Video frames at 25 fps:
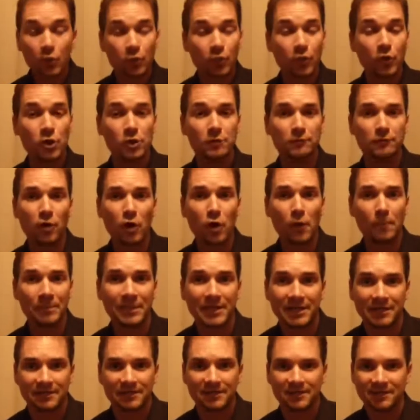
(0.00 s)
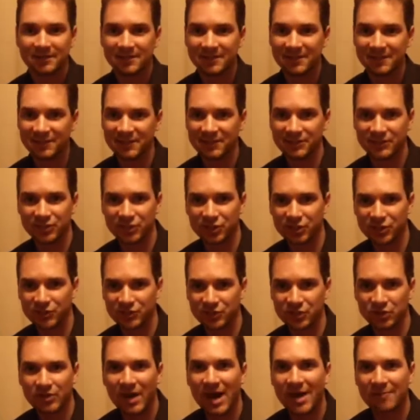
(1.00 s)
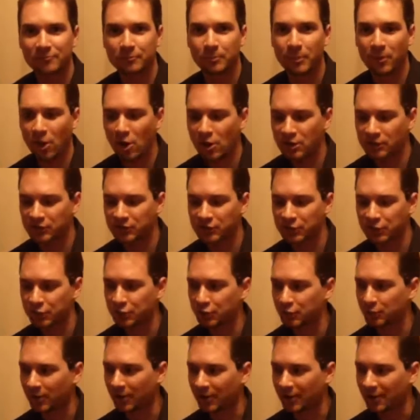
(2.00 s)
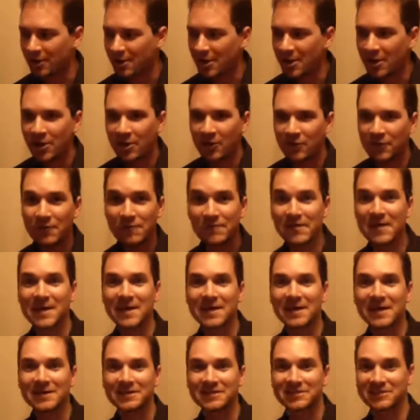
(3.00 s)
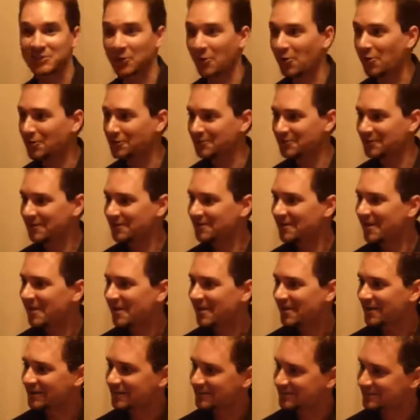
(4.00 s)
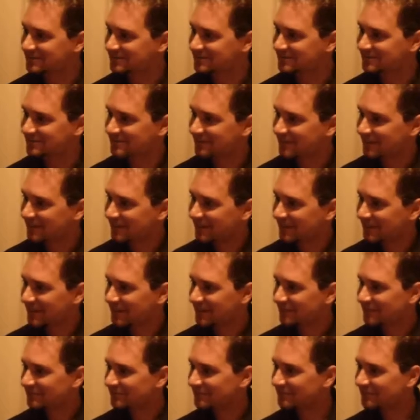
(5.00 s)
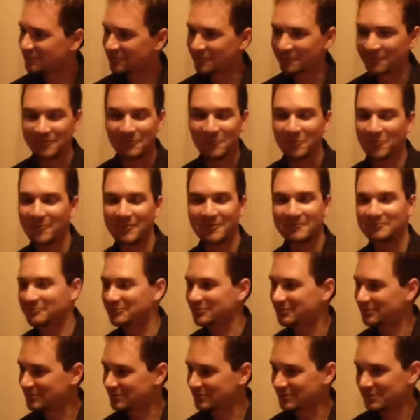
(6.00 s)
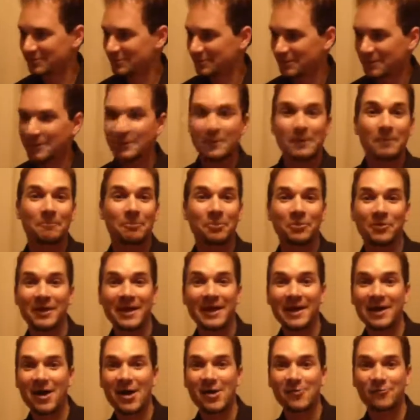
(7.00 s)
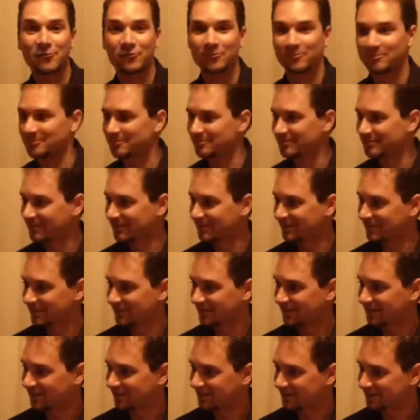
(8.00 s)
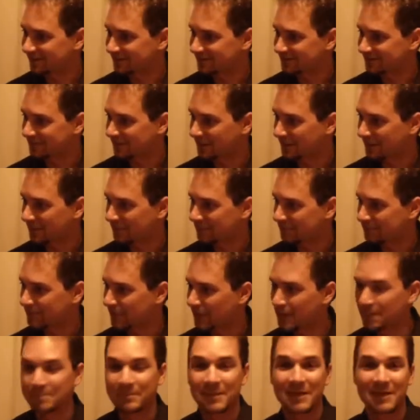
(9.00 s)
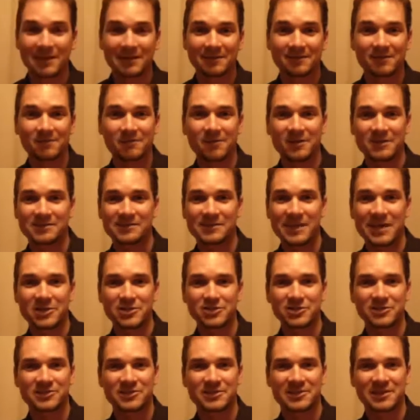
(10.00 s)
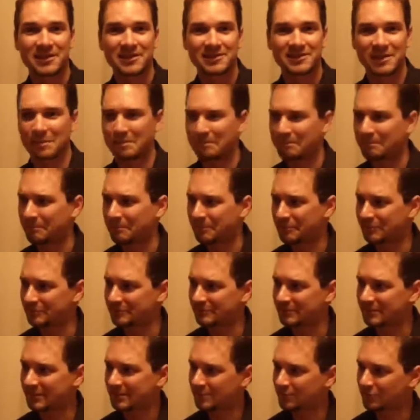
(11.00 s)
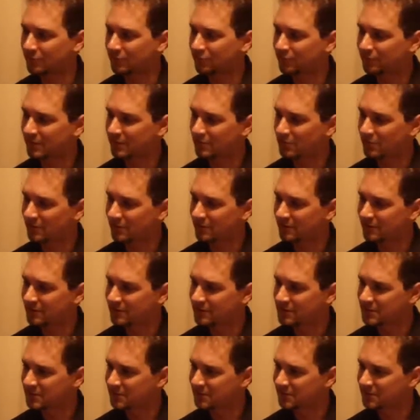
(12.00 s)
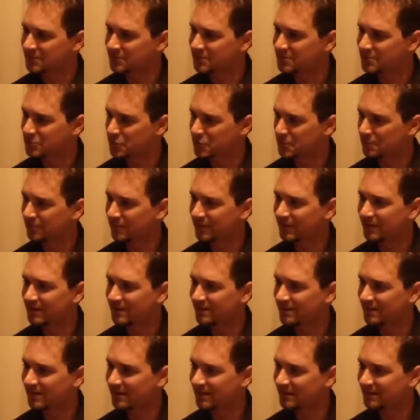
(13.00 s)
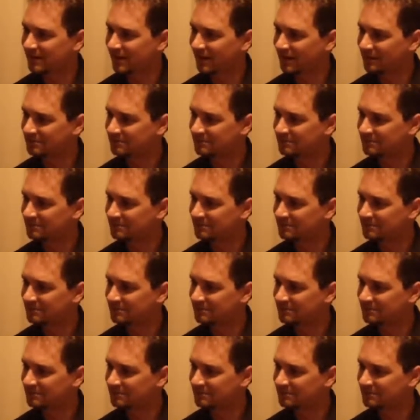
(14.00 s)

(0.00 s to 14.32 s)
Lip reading: overall pick in this year's draft belongs to the Vegas Golden Knights. The playoff, they're beating the Los Angeles Kings, I believe 3-1 in the series. Did you play tonight?